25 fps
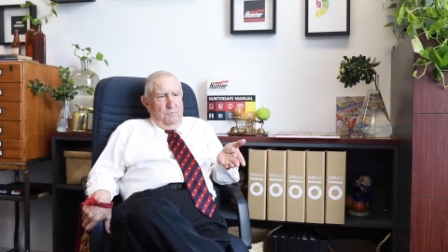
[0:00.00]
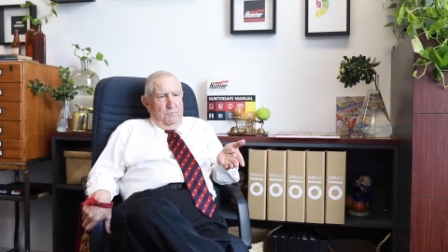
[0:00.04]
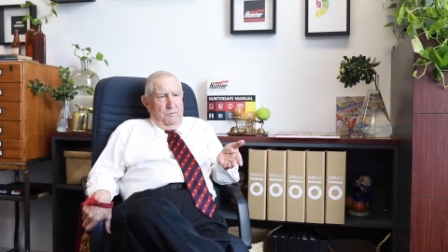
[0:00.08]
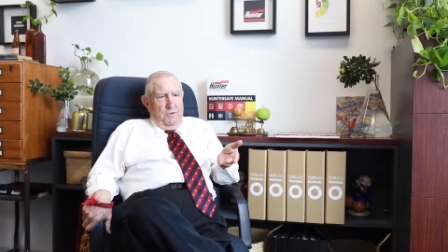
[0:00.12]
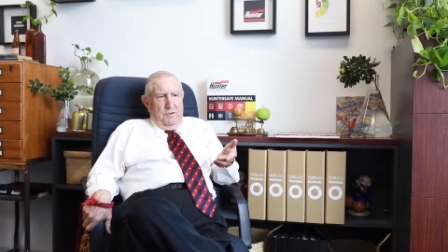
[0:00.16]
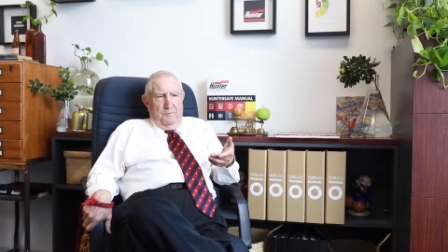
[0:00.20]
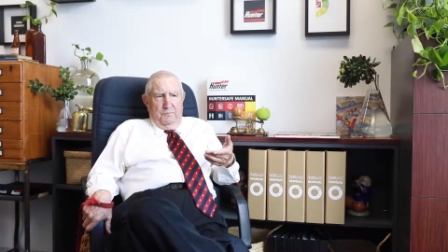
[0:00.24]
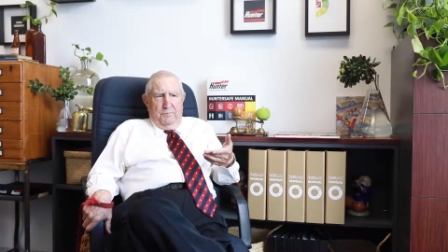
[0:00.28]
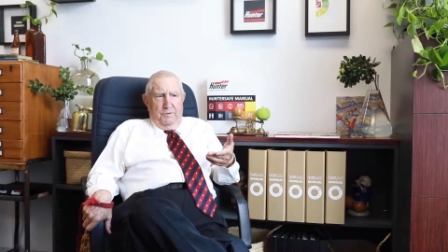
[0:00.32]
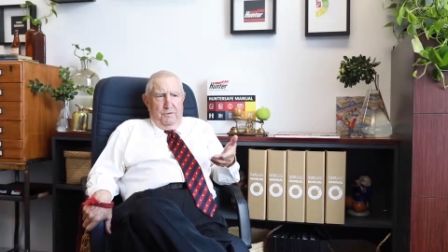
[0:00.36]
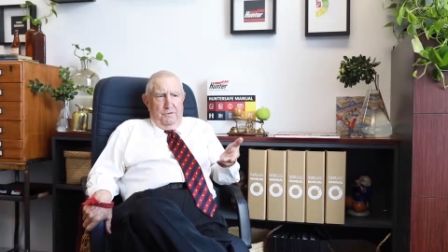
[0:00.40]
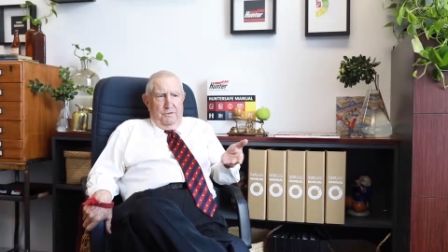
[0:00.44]

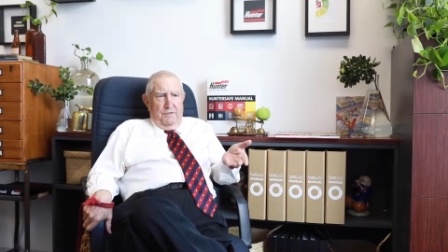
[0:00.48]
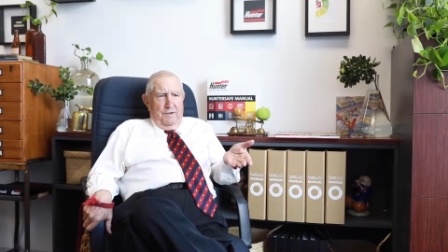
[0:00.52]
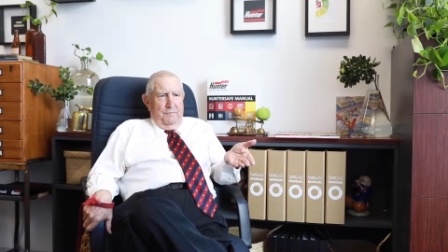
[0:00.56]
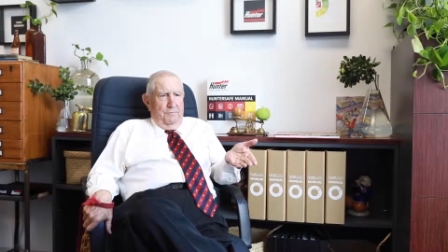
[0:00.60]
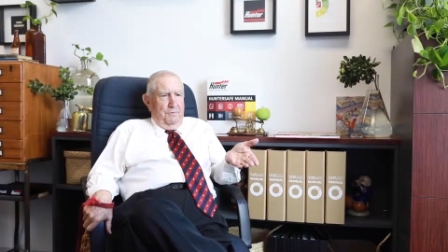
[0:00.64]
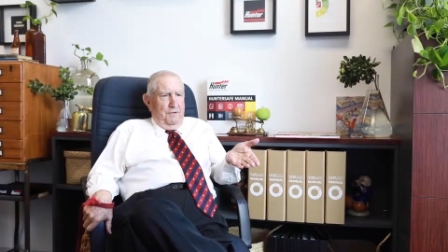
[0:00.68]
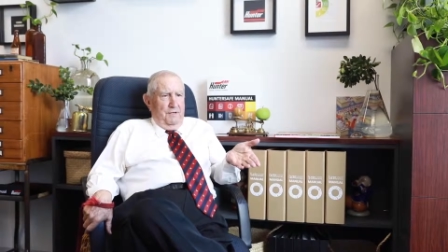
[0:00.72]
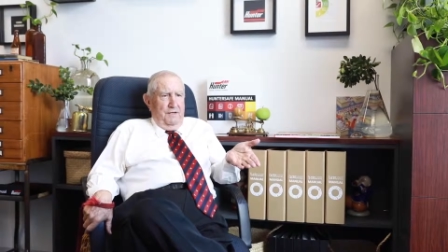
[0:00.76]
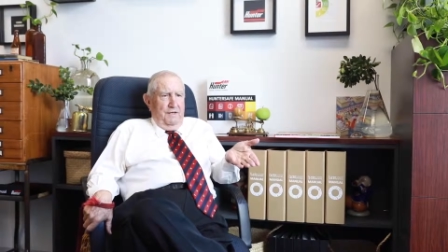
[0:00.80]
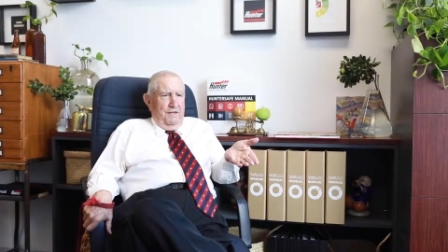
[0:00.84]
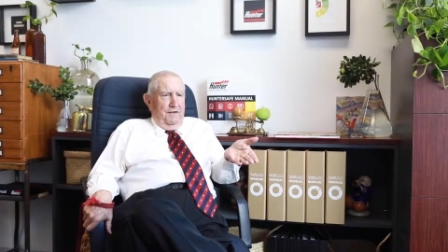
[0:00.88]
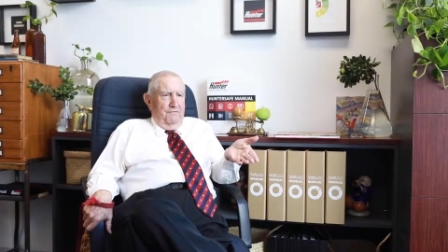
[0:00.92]
I built up
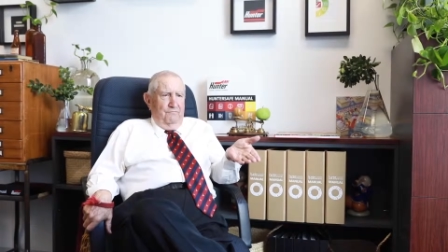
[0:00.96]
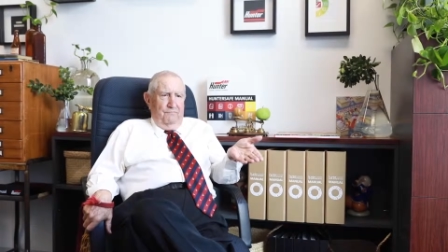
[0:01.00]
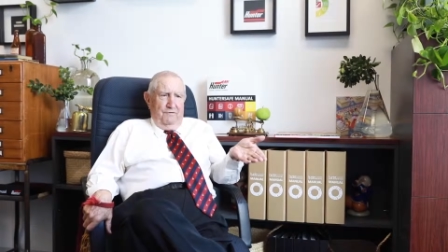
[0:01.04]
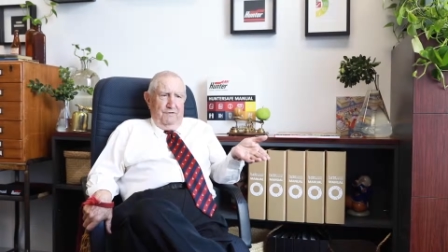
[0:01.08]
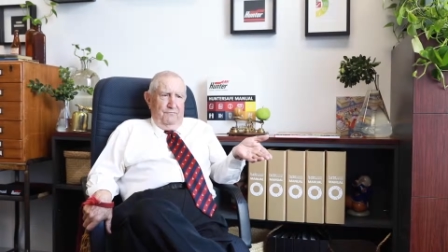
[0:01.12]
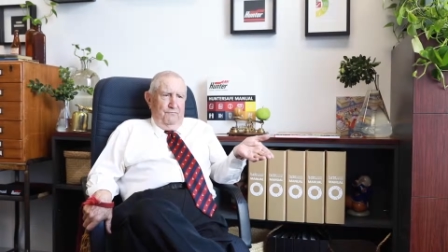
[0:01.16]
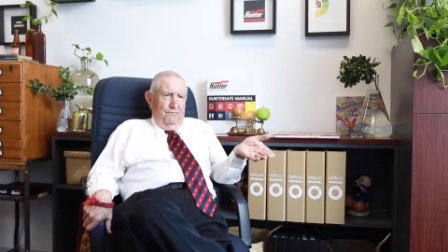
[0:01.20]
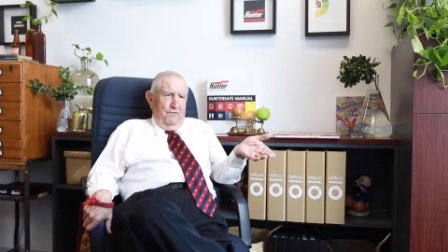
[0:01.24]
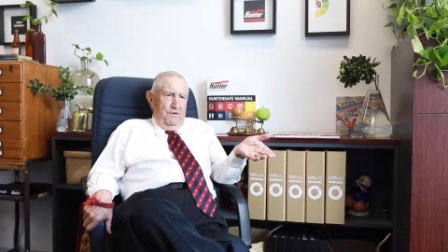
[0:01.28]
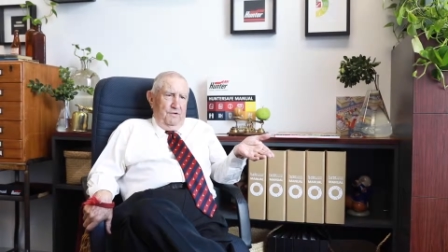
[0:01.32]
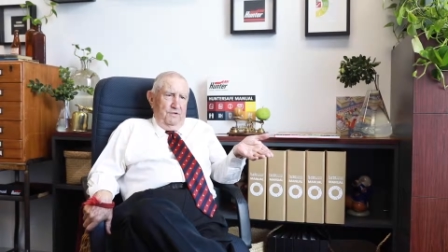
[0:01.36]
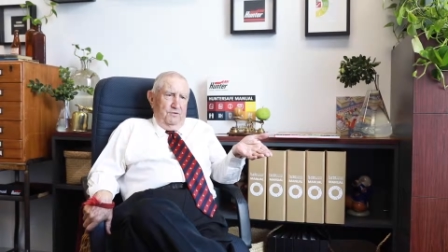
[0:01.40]
a lovely
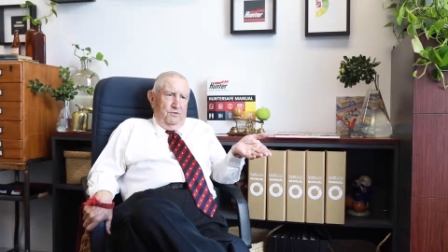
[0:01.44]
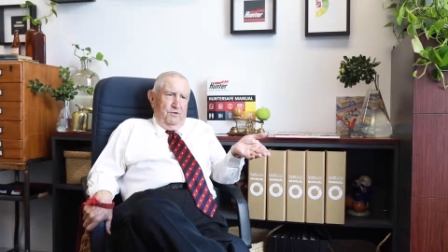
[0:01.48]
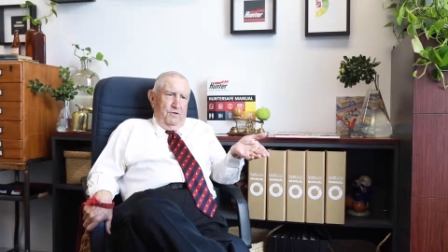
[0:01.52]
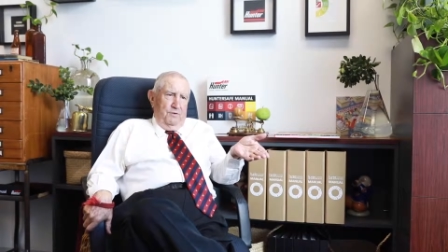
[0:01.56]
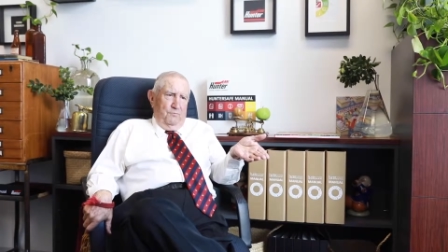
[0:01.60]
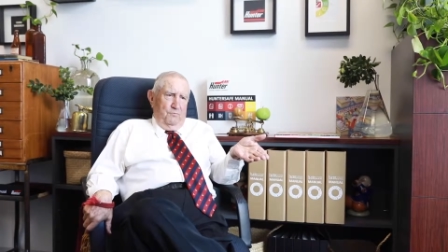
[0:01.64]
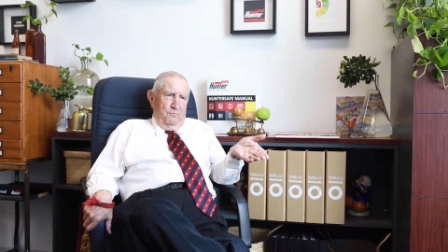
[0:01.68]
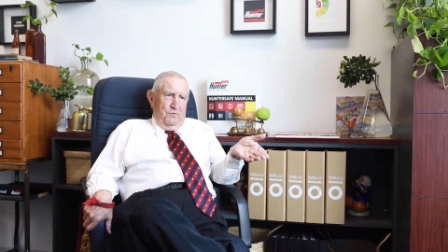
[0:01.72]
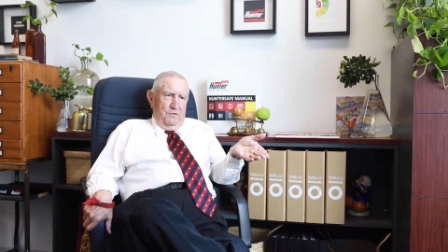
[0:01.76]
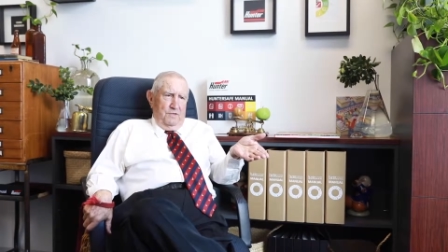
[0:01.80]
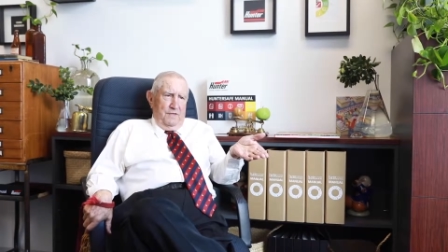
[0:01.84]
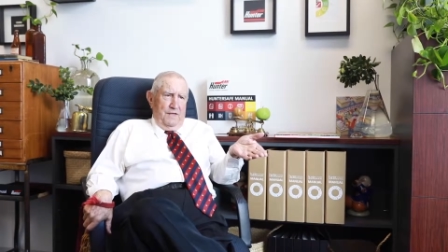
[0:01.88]

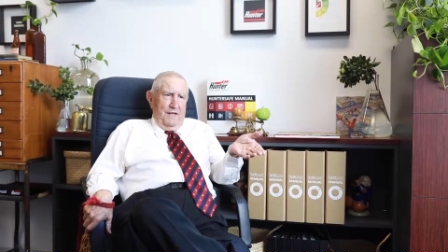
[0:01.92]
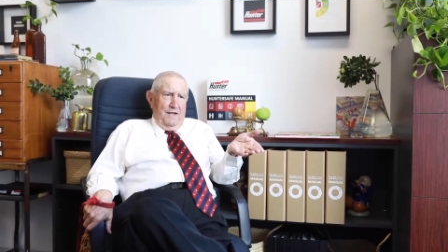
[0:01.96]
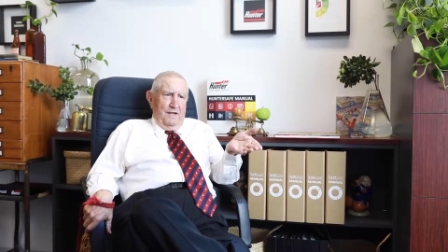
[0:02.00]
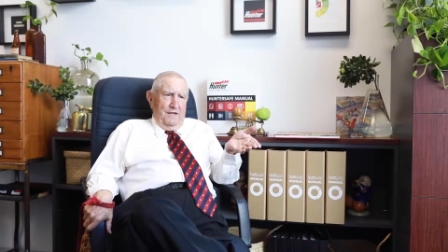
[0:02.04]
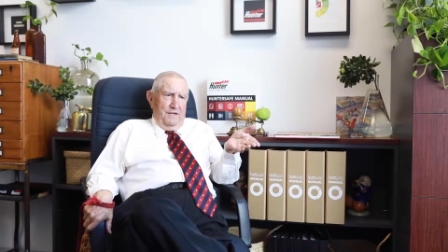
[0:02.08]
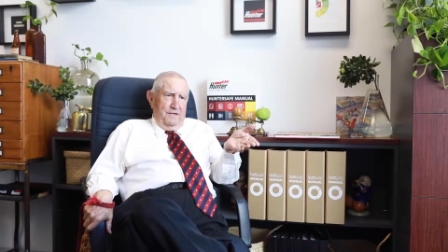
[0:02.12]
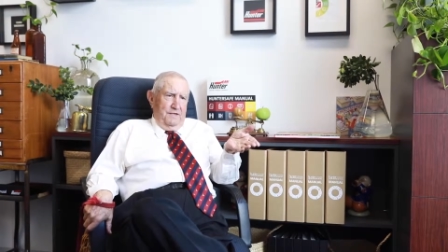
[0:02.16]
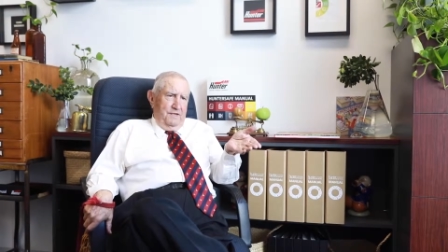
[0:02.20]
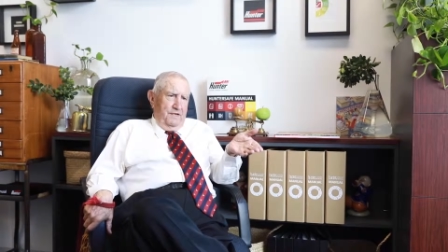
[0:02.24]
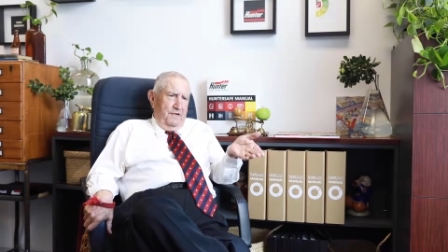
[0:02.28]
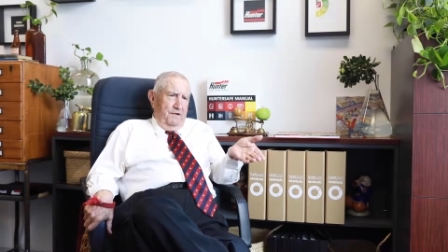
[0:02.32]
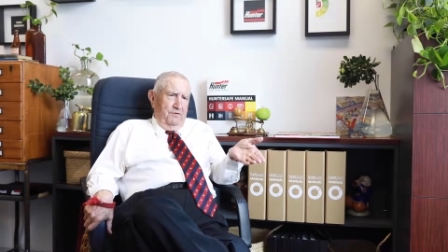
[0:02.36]
friendship with
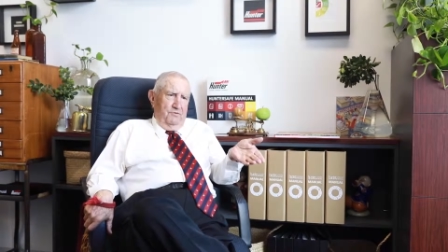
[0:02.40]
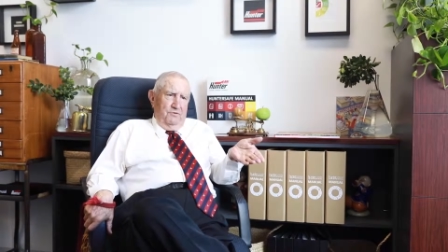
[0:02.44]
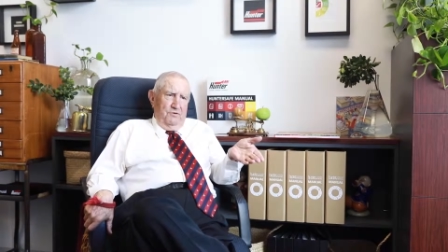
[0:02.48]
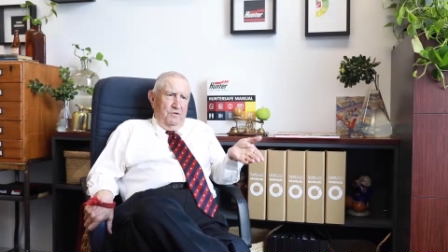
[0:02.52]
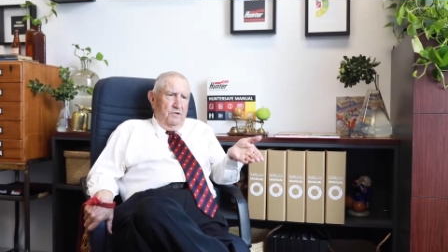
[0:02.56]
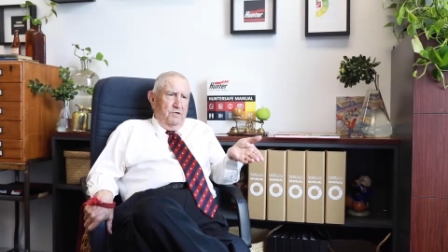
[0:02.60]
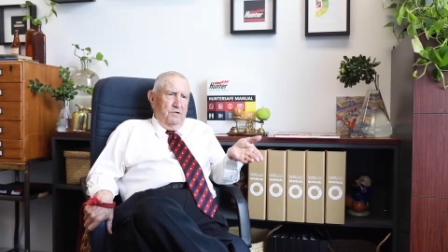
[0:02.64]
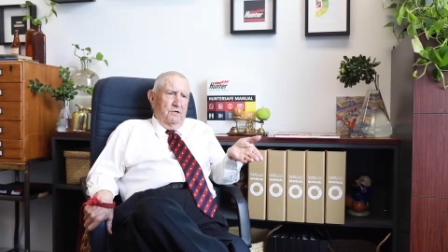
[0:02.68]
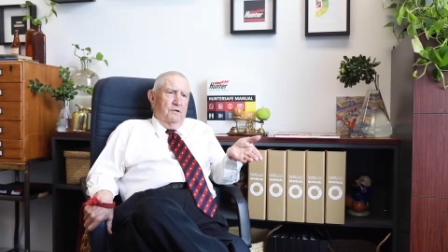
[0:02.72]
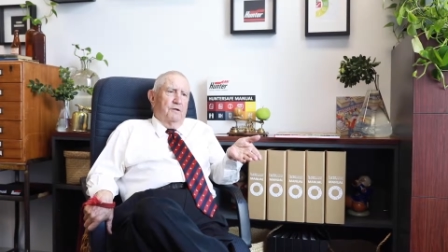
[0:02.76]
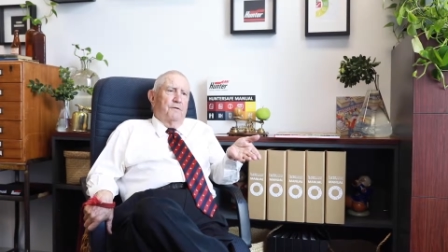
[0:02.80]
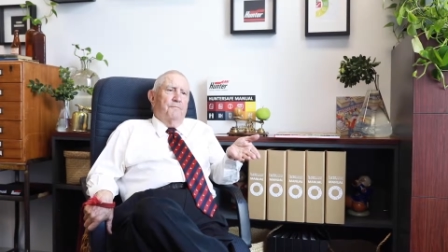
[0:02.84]
Alan
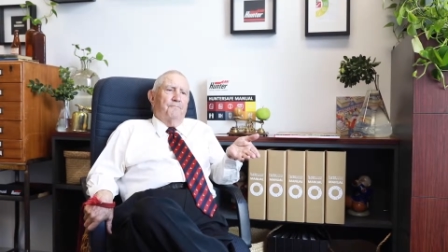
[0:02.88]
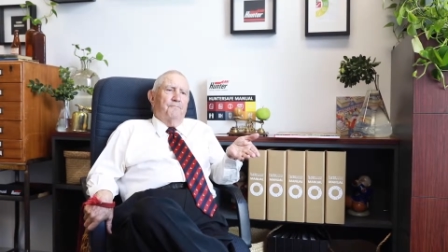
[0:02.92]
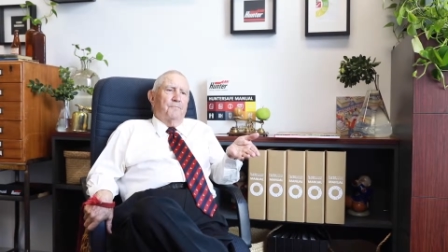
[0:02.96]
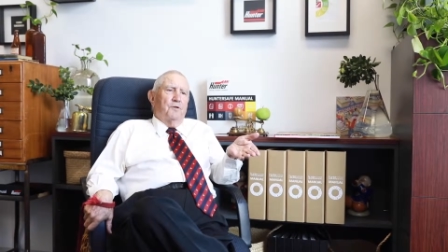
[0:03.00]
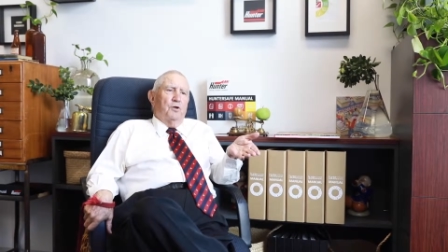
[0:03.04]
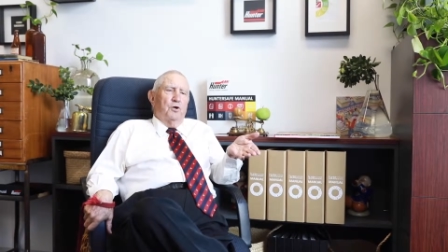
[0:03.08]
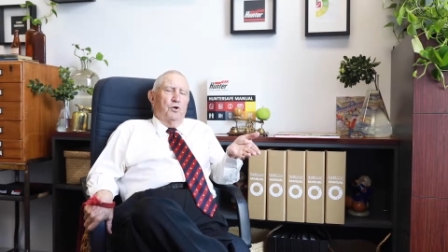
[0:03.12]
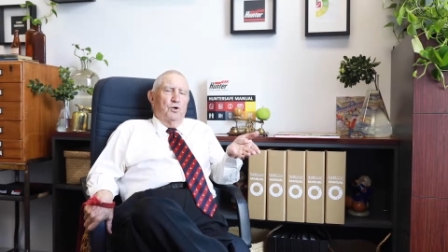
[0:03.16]
O'Neill,